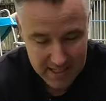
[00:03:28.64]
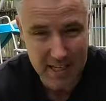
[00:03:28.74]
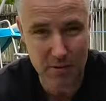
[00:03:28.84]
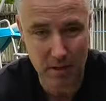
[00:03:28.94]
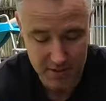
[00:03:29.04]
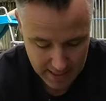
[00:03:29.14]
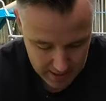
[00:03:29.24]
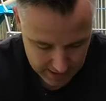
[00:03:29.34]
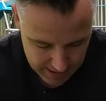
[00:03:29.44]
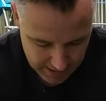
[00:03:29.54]
this one's
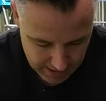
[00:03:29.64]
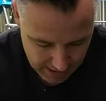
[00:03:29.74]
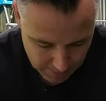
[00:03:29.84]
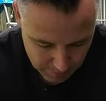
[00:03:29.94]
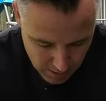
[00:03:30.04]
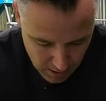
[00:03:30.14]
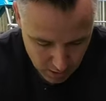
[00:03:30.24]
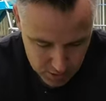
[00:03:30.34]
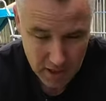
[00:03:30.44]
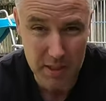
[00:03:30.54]
actually, um,
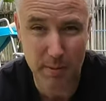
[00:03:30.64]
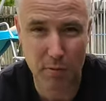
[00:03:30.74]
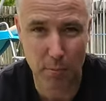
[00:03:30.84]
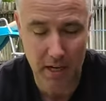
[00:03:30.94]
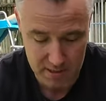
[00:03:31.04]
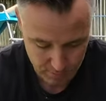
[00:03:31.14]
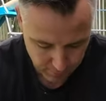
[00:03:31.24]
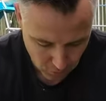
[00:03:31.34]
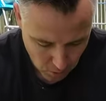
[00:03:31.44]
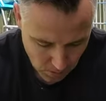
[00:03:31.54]
looks like it's been replaced
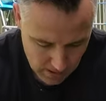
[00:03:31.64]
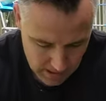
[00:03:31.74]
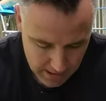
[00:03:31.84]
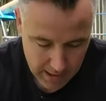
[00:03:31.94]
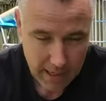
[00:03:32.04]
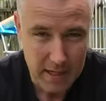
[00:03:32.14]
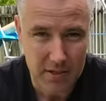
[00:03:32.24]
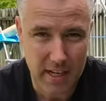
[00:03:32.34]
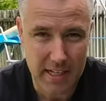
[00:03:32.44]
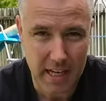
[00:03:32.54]
before, and it's
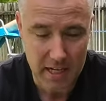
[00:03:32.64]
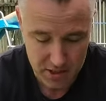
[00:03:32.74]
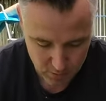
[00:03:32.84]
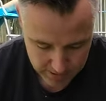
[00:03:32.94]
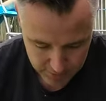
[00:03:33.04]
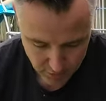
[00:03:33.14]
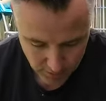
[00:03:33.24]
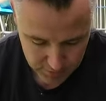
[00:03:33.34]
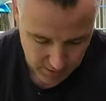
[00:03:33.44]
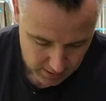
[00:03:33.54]
a, uh, a square
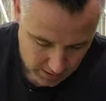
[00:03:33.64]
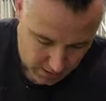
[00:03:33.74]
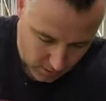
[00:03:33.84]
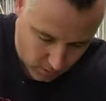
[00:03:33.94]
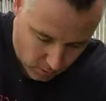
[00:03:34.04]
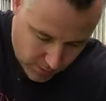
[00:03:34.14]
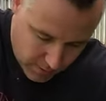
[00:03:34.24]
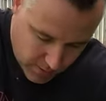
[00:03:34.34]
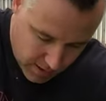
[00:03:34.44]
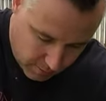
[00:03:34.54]
drive. So all we do
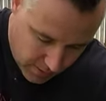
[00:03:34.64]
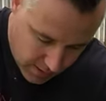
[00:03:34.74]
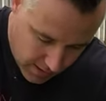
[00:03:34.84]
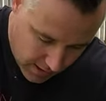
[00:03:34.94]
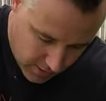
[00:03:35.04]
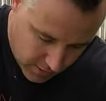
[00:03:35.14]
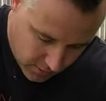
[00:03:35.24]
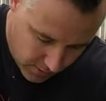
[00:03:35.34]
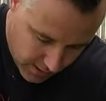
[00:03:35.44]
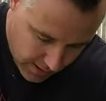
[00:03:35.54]
is simply just
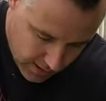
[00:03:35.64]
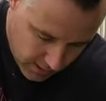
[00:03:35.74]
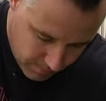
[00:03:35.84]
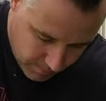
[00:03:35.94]
unscrew these